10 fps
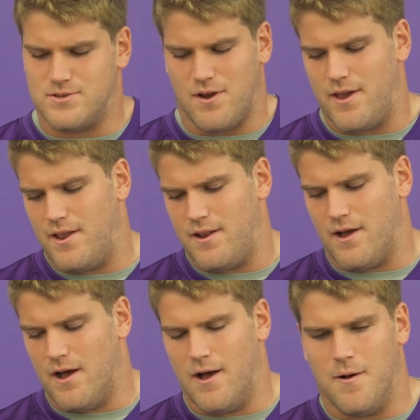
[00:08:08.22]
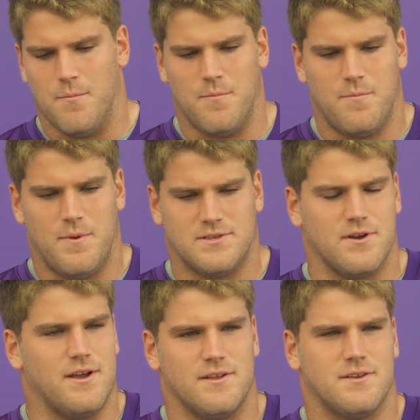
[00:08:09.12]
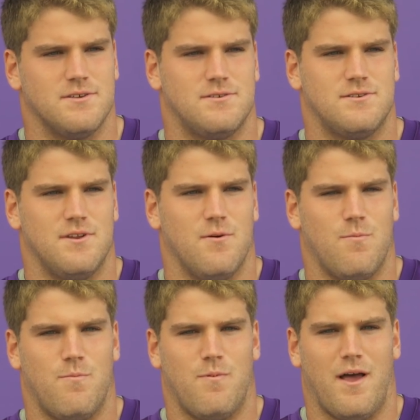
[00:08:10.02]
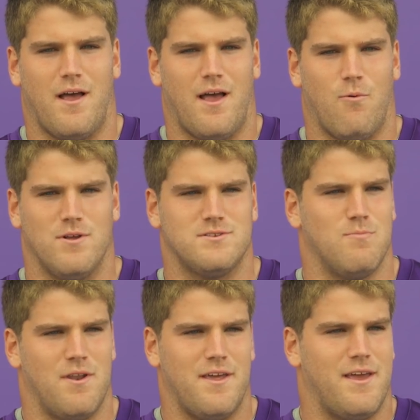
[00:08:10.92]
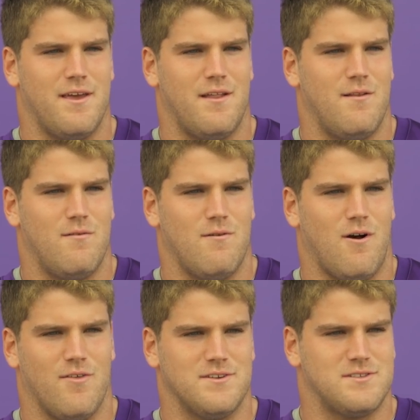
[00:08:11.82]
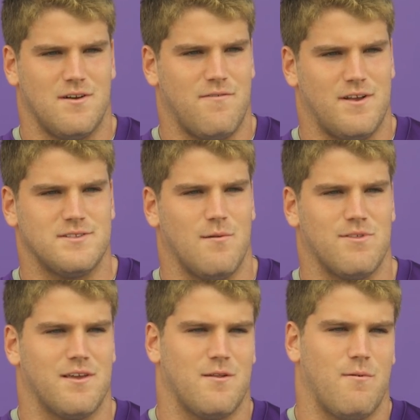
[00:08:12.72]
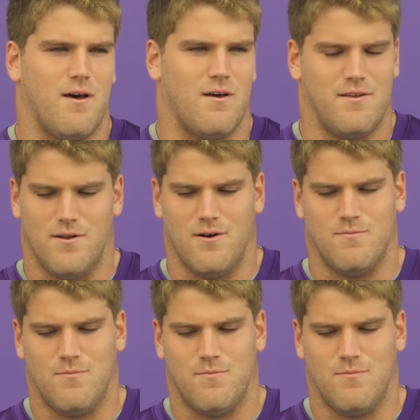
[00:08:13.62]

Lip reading: That's great. It's great because, once Monday hit, all this stuff I stopped thinking about,